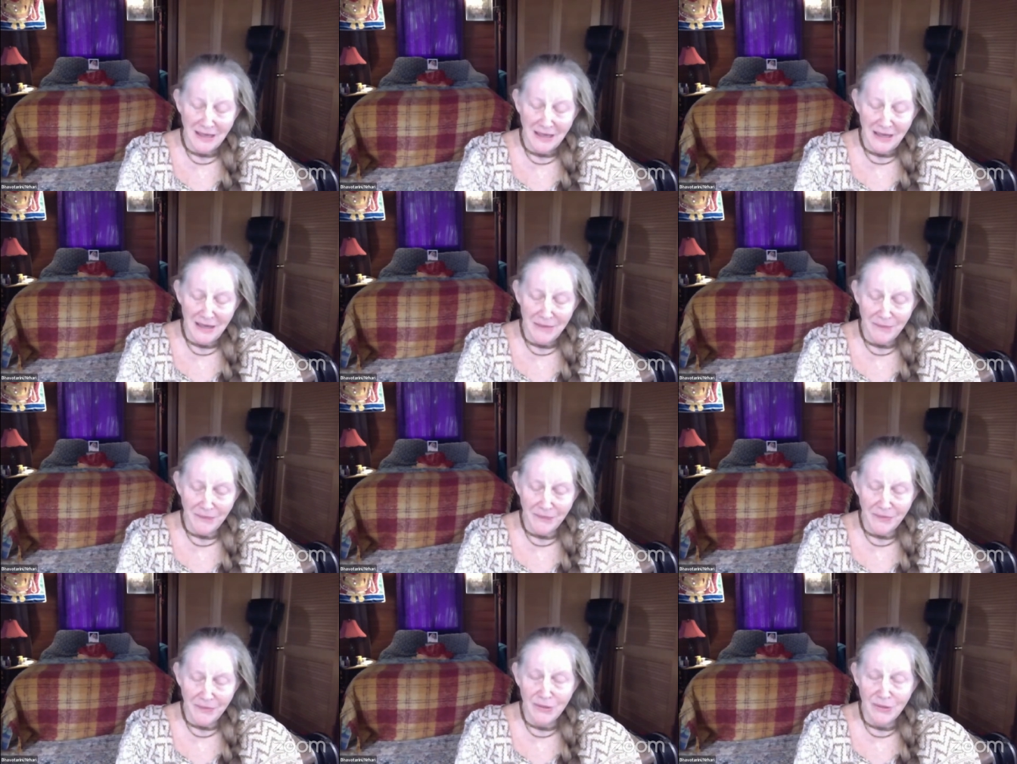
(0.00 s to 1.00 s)
um,
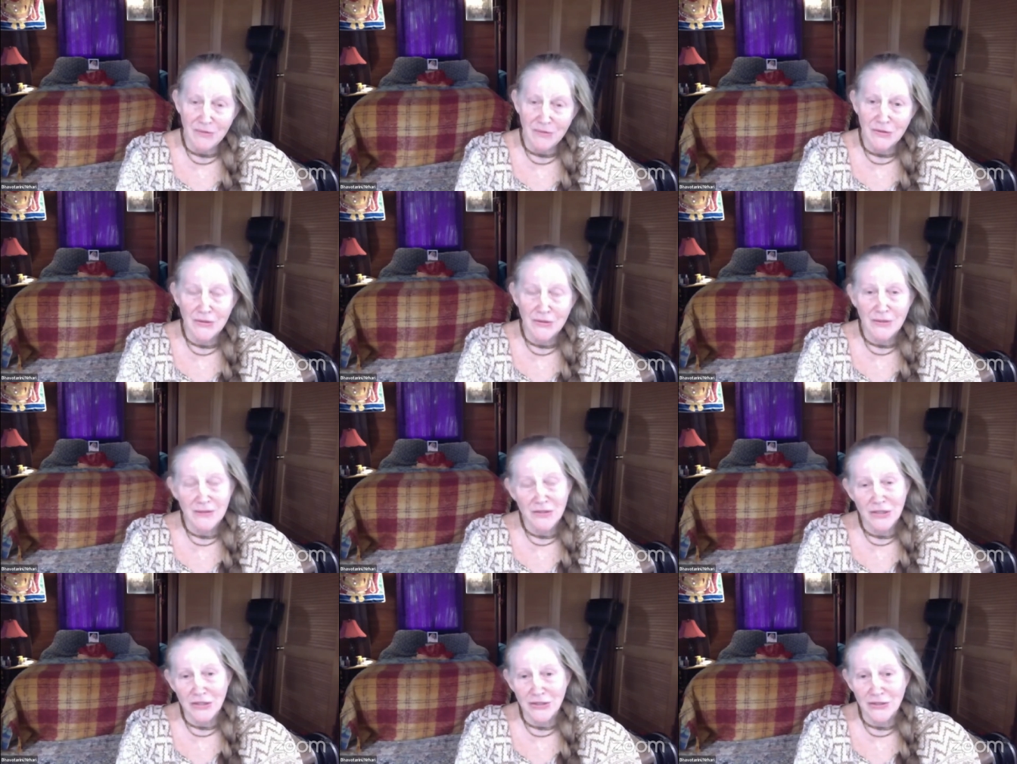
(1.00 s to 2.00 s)
we took
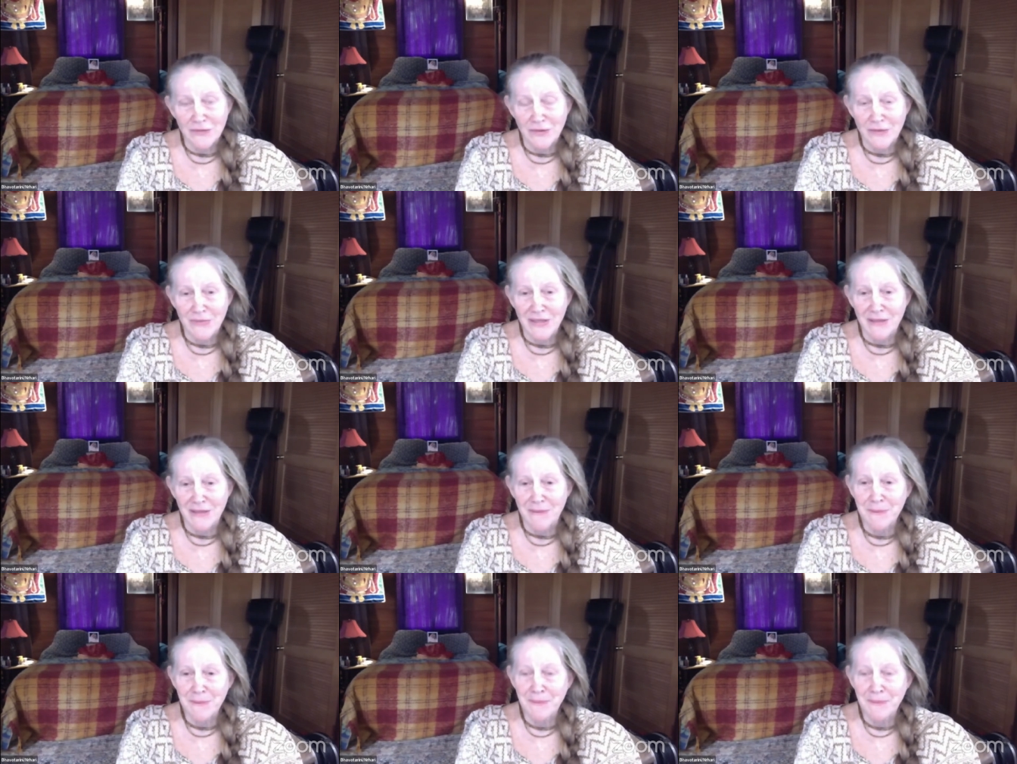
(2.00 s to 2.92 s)
shiksha from him,